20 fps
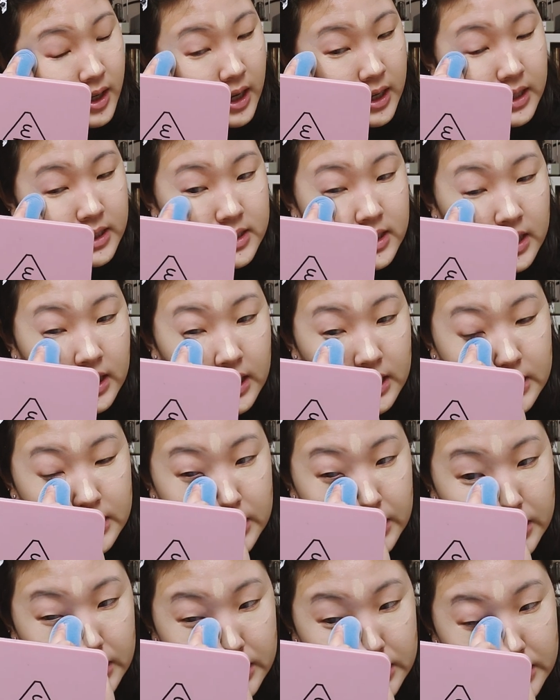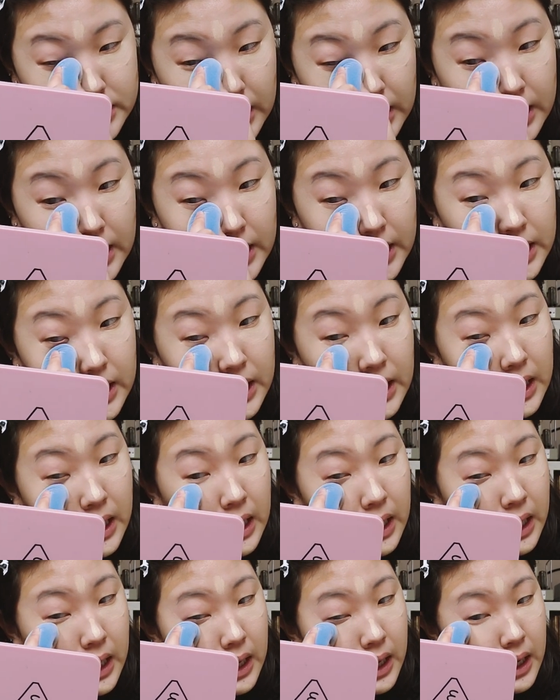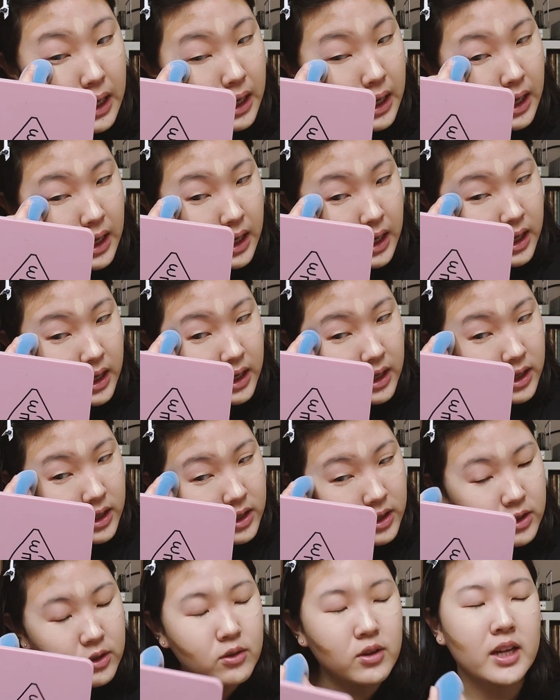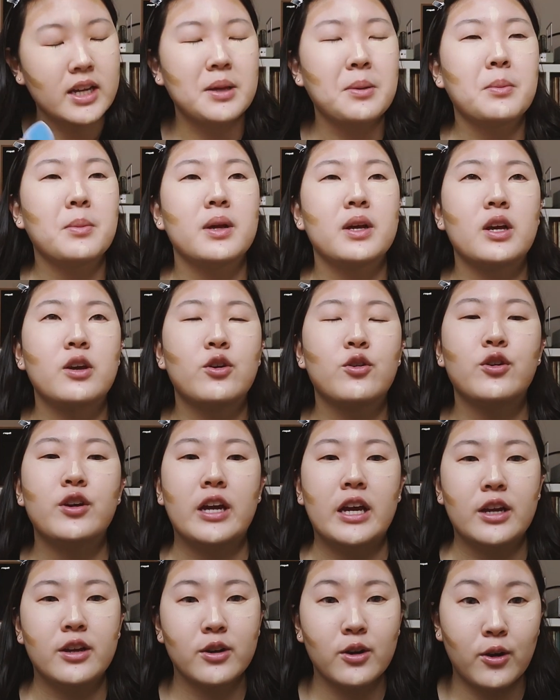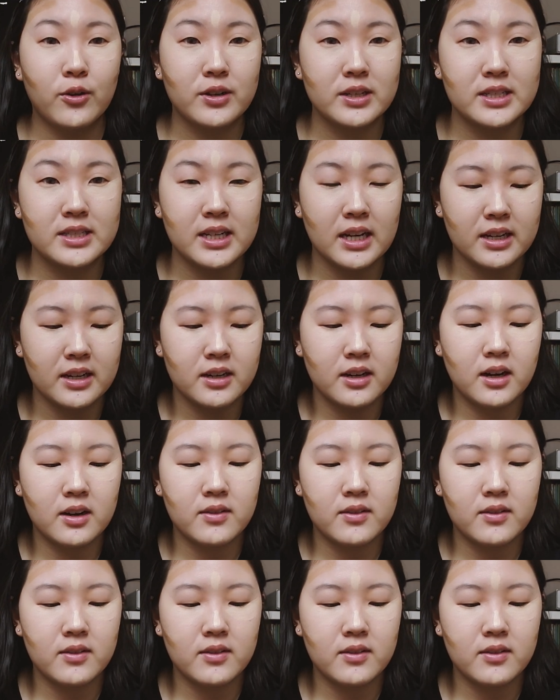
and I studied interior design, you like create your own aesthetic